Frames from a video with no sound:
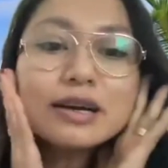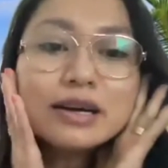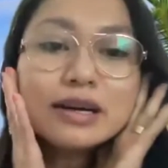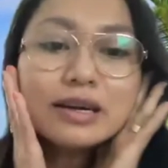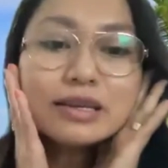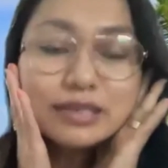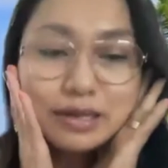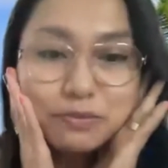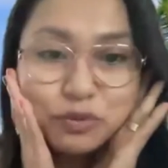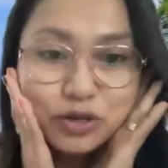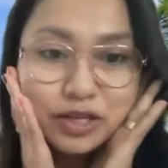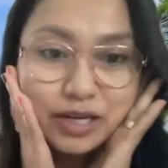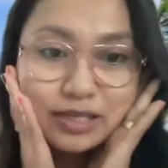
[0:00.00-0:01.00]
sun
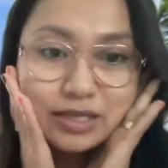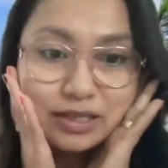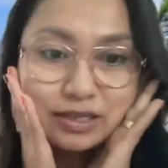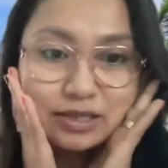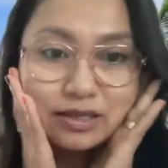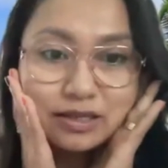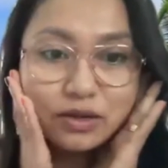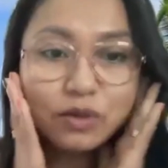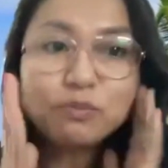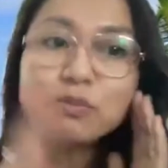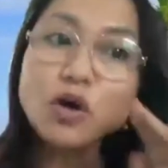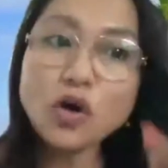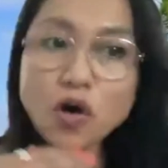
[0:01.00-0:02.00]
protection
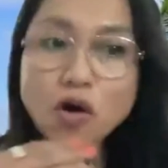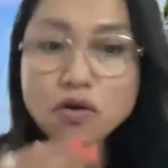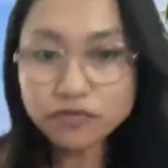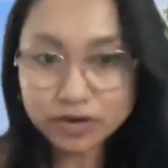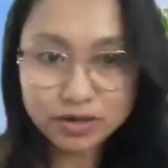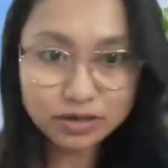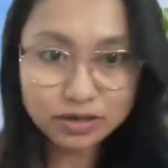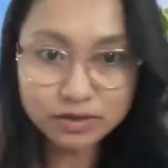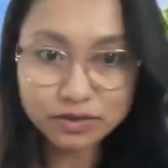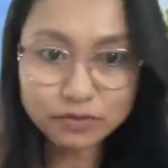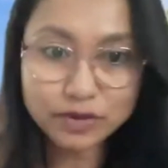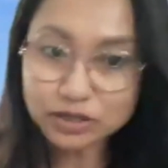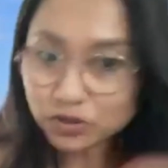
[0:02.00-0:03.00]
more often
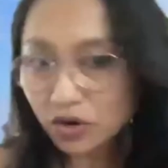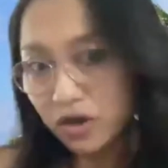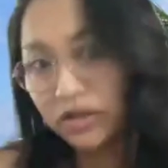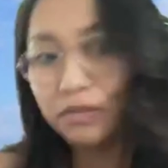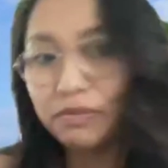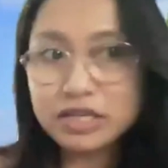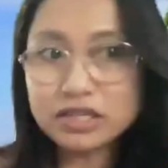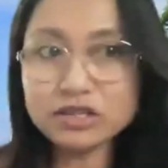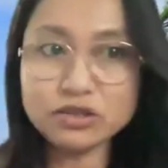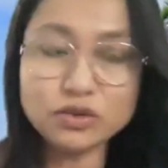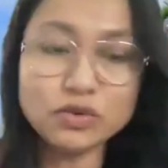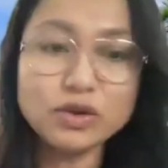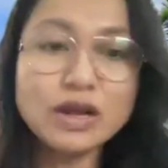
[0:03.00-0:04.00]
when you're on the beach
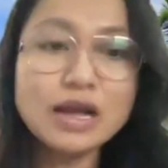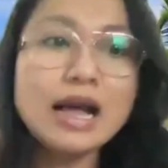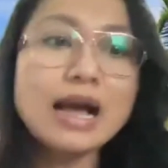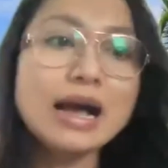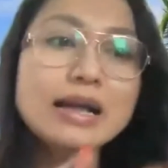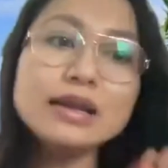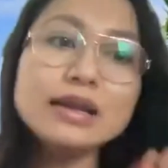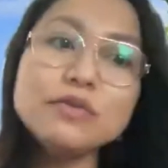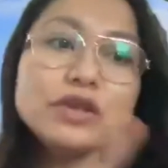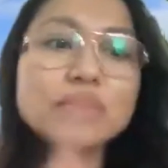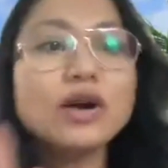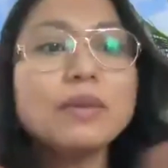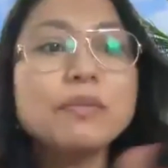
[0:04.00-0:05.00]
too. And then when
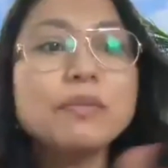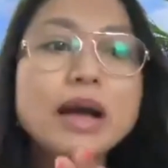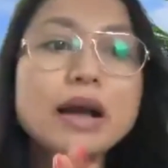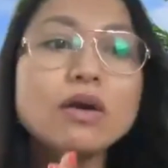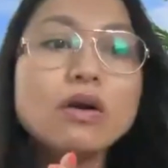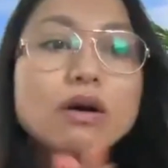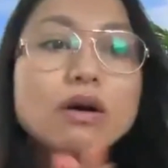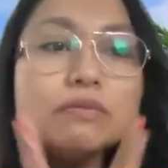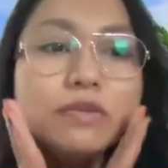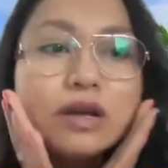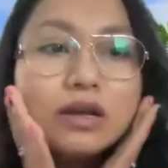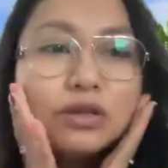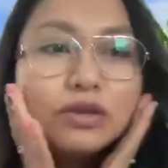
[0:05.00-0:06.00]
you come back home,
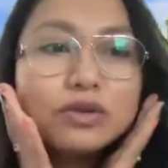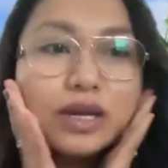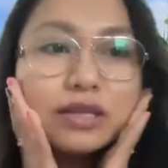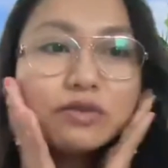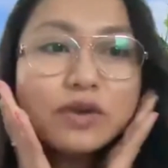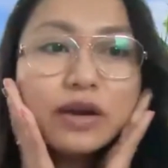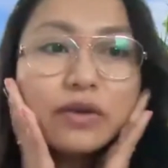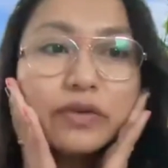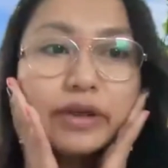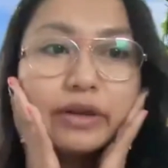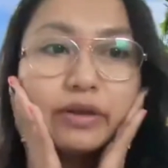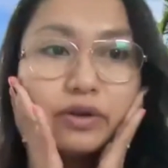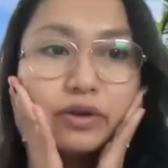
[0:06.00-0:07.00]
you get very
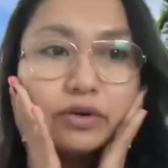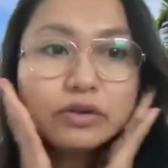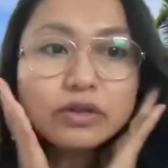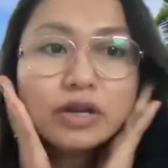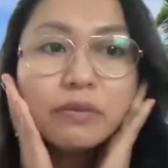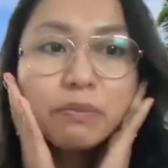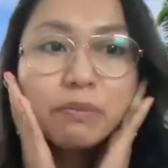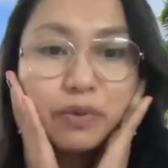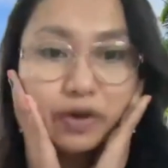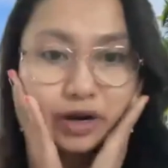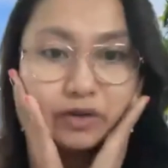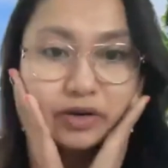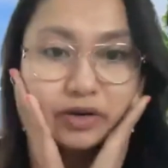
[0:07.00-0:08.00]
good
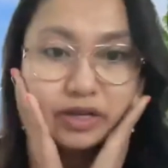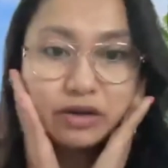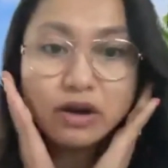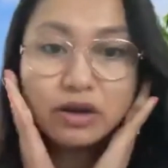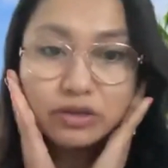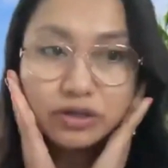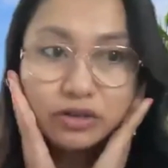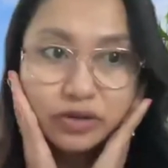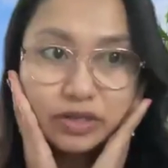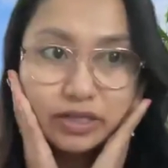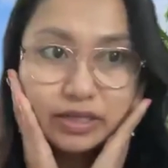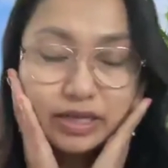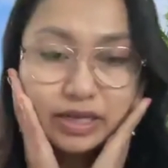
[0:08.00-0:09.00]
brownie on your
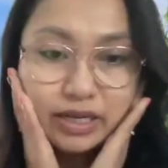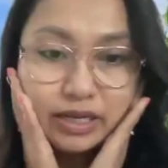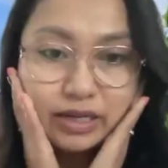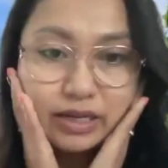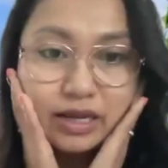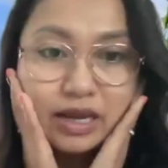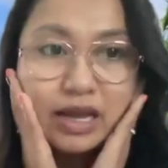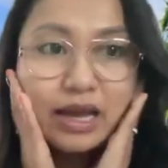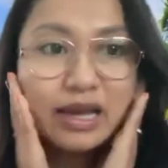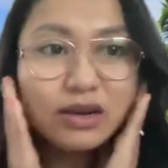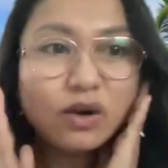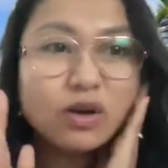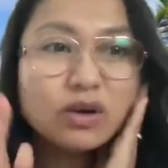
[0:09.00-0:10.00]
skin.
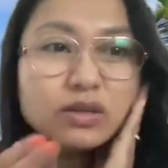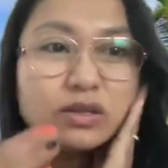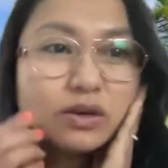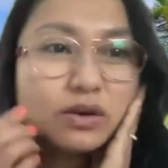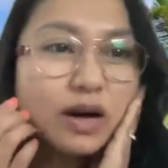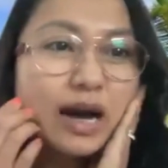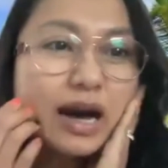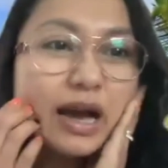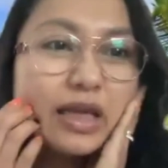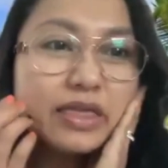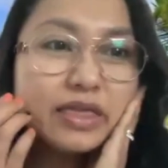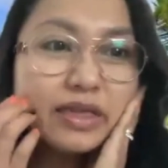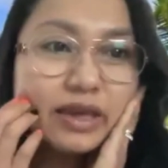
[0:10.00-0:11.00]
And also, I
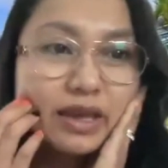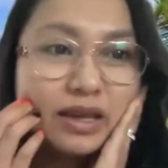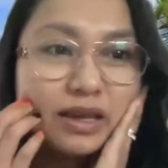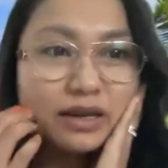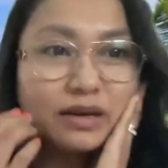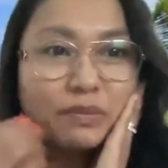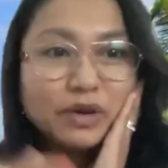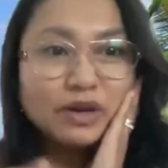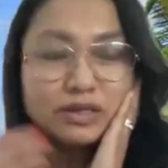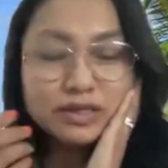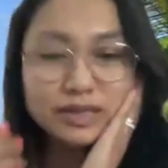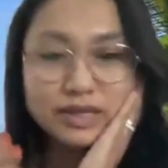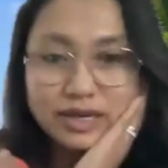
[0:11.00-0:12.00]
think
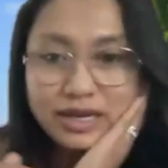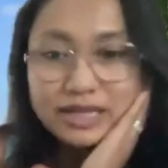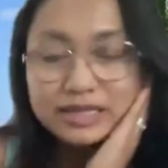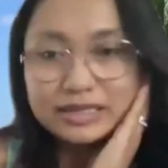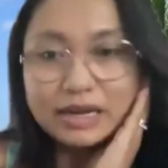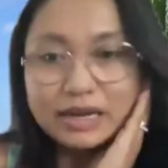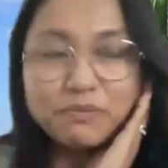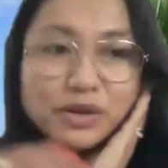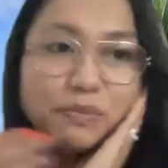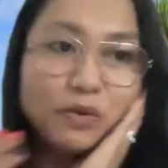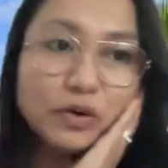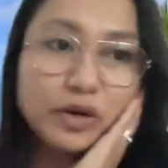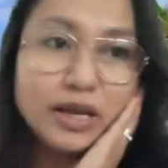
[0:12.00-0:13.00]
because some
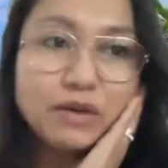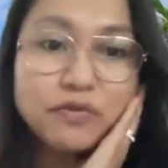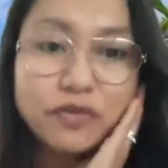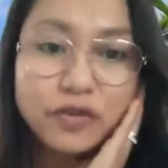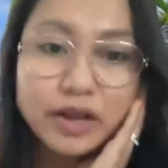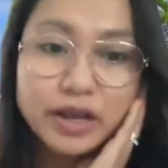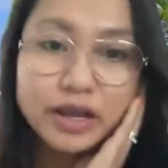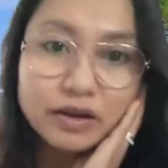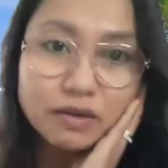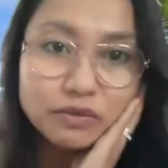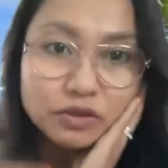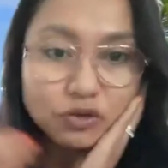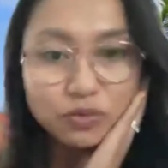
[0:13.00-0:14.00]
people, they're afraid
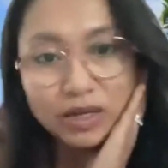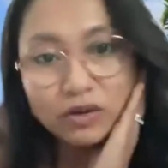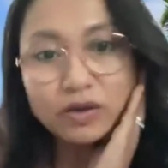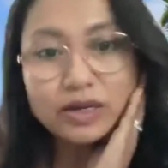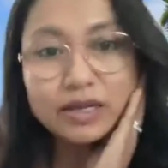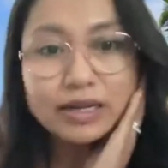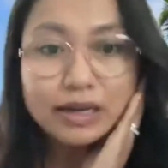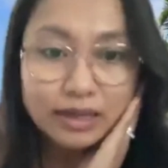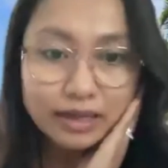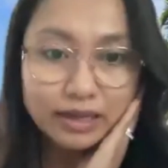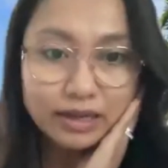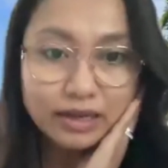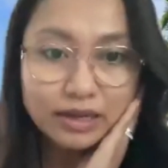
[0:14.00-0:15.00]
of doing
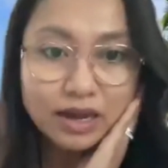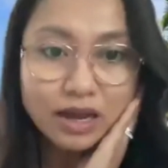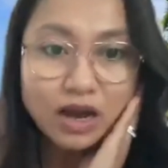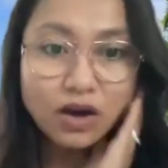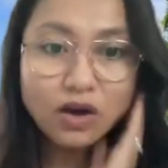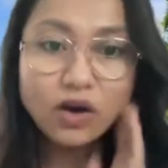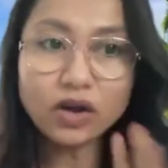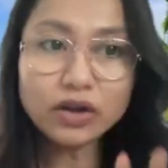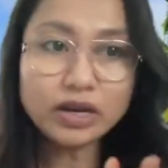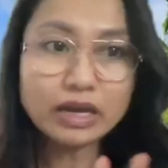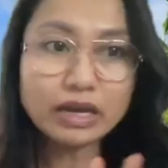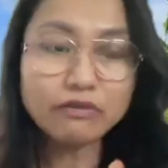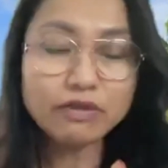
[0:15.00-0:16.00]
microneedling on
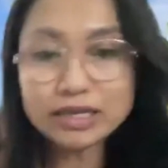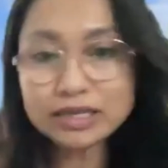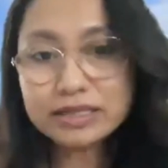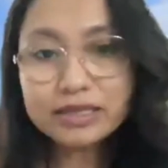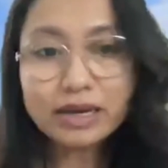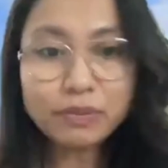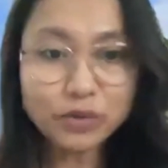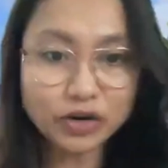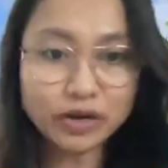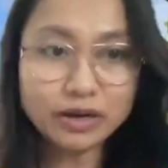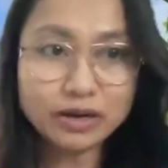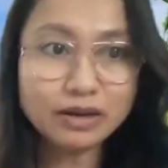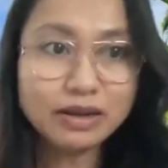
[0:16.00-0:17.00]
when it's
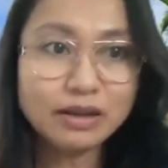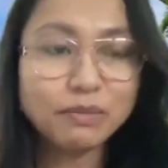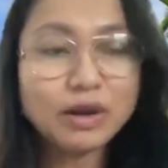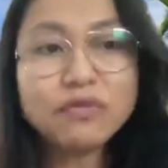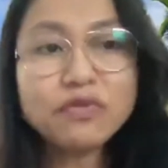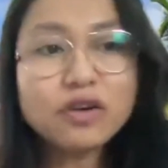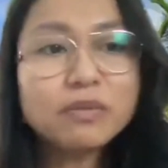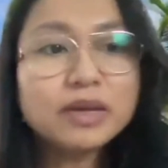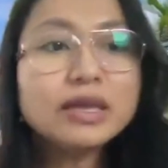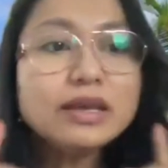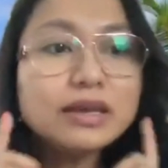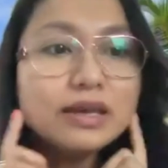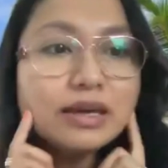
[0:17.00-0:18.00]
summer. But for
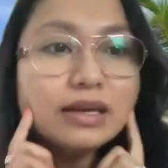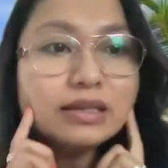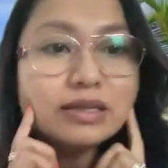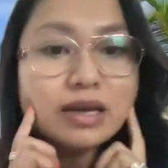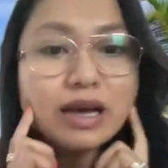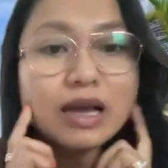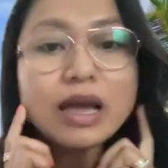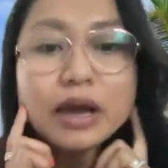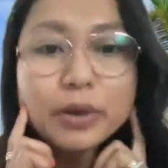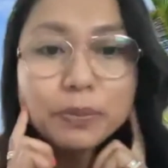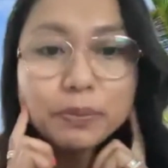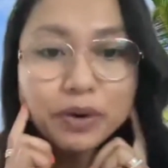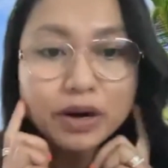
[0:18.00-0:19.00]
me, it
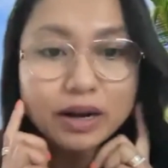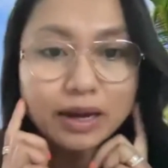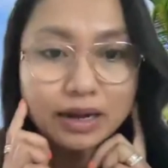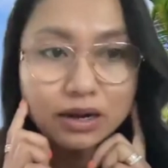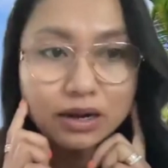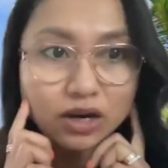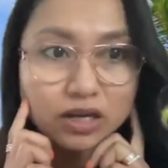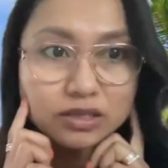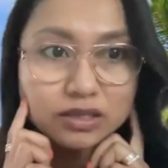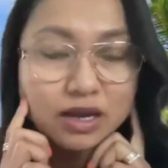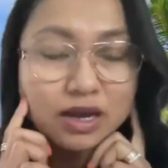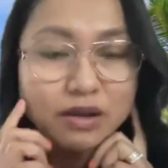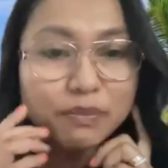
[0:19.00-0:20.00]
helped a lot
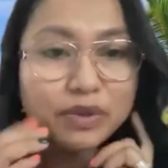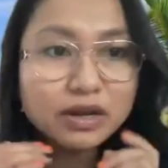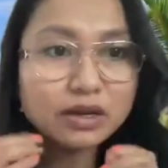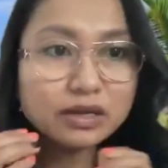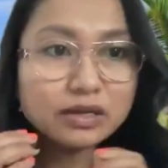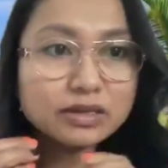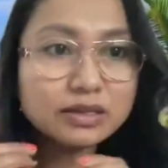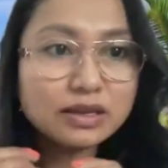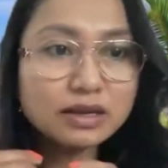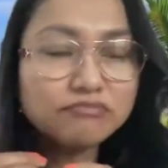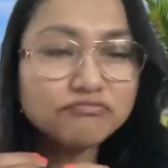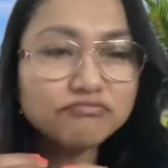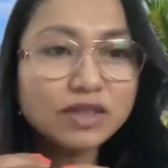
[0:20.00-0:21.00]
because
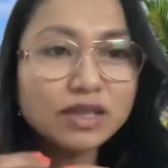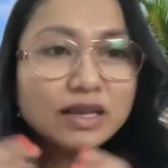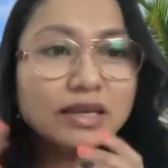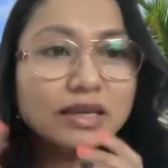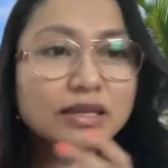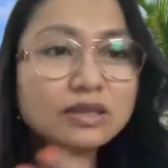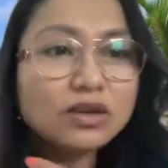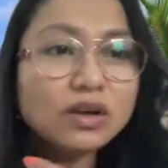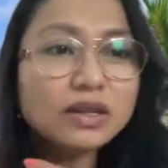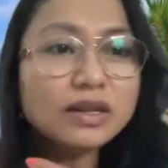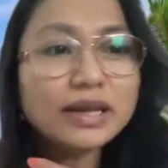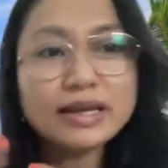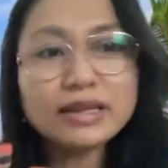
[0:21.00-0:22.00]
it's
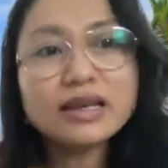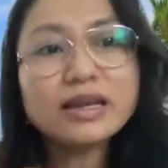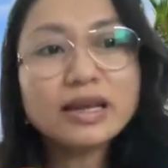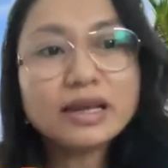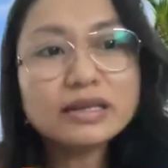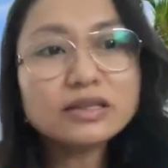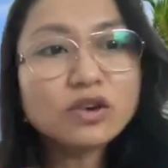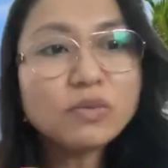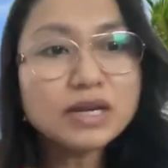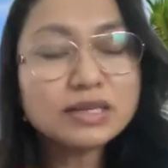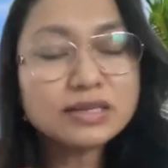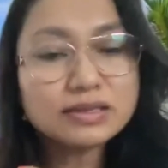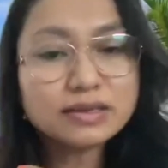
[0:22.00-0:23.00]
not that get so
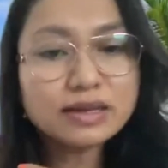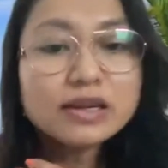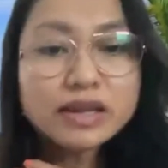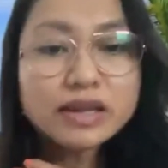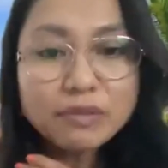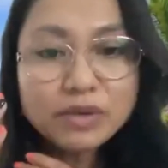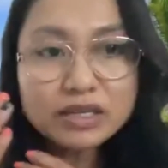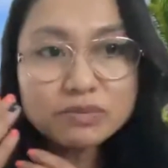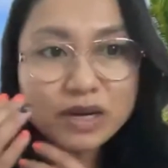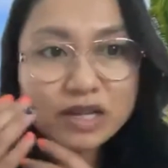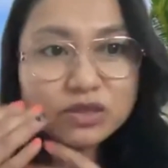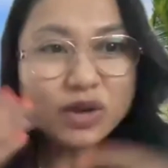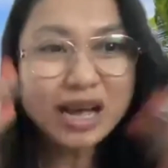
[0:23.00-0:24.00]
much sun damage,
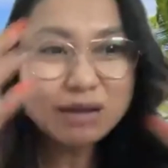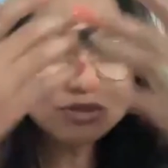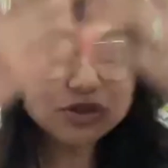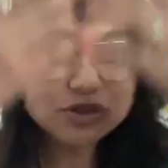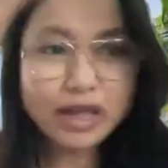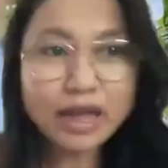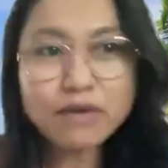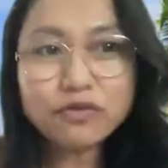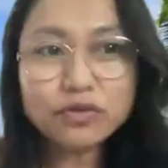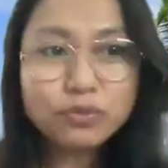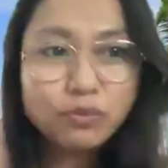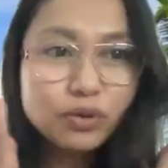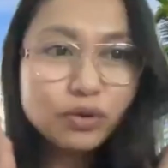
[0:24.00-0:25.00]
but you have to
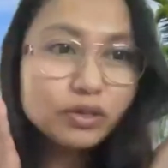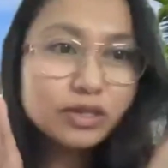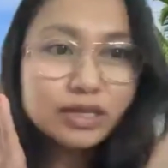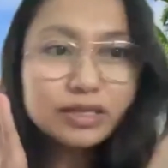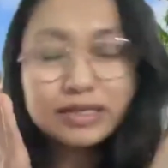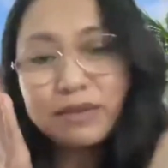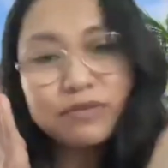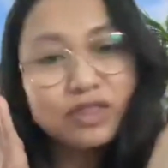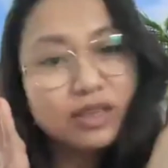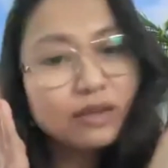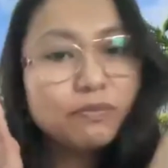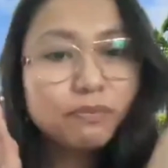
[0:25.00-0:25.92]
careful put something